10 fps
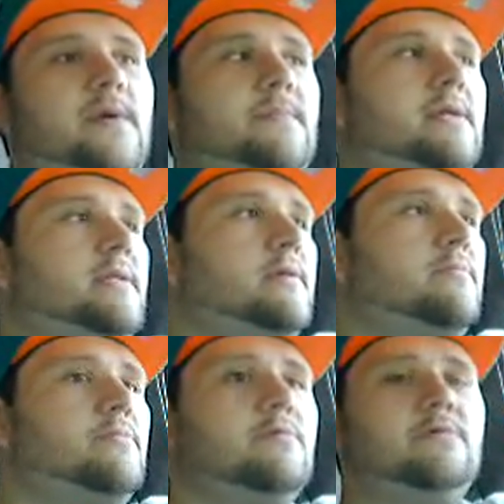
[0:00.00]
I've been a
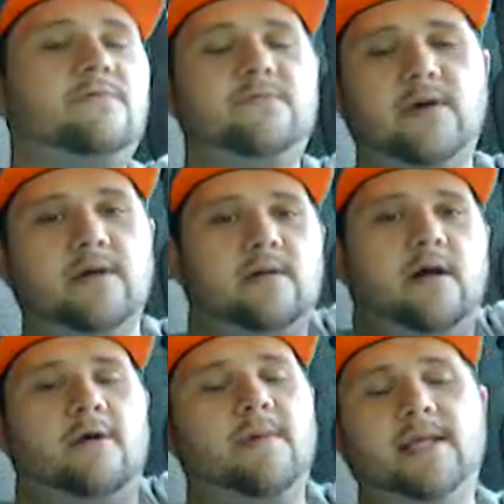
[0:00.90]
lone wolf
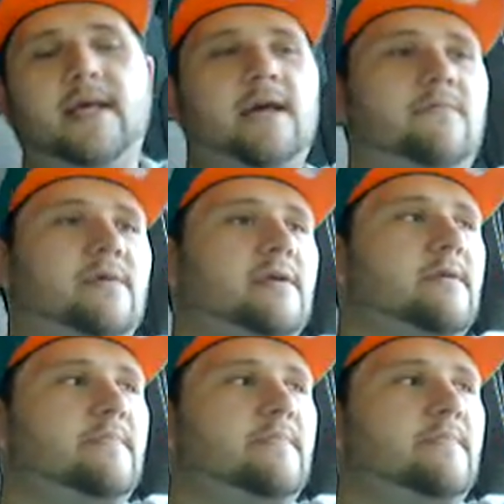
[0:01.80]
all my life, and